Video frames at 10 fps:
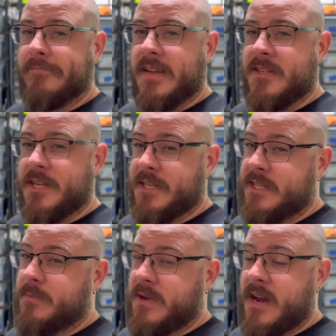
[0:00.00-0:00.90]
As you can
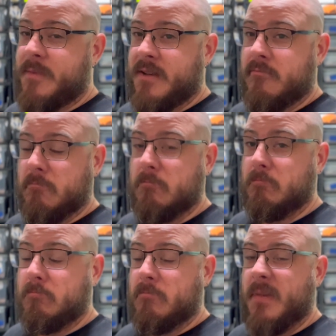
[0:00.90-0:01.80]
see behind me,
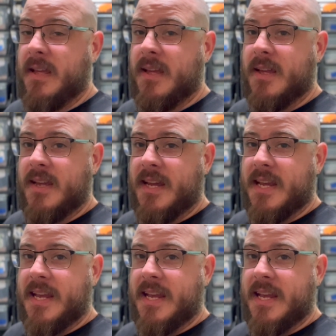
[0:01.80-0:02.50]
it